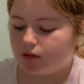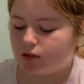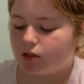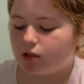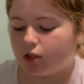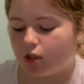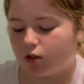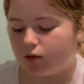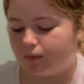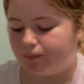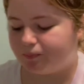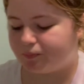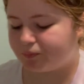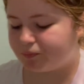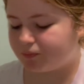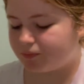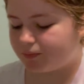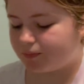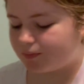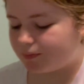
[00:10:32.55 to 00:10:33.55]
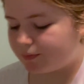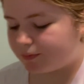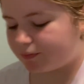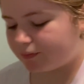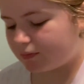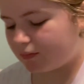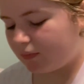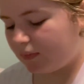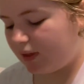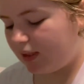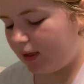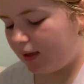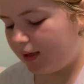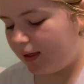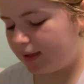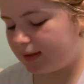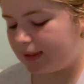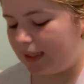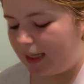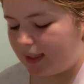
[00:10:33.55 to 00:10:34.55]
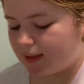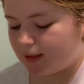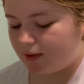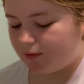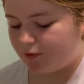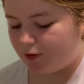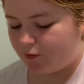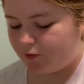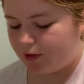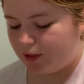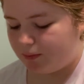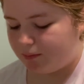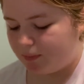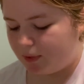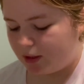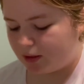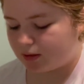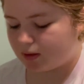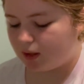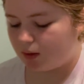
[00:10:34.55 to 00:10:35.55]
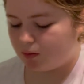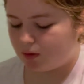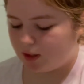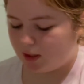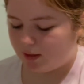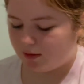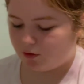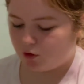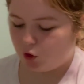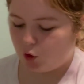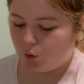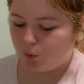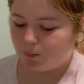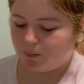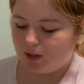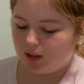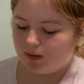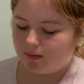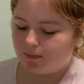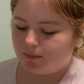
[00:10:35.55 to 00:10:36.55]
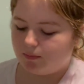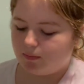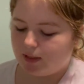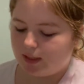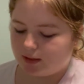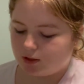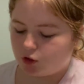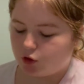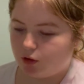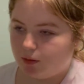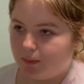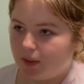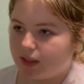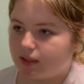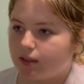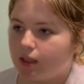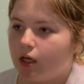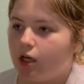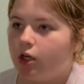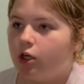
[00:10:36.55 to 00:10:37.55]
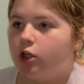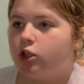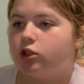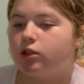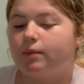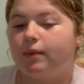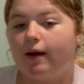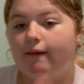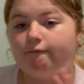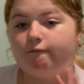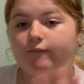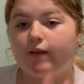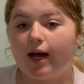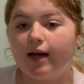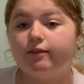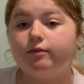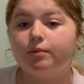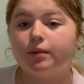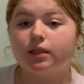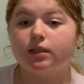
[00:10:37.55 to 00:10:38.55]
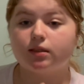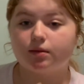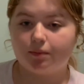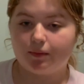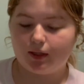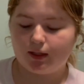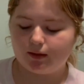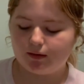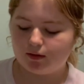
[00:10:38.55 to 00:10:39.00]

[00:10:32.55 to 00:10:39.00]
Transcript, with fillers: So exactly 15 books I want to get through in the next three months. about five books a month.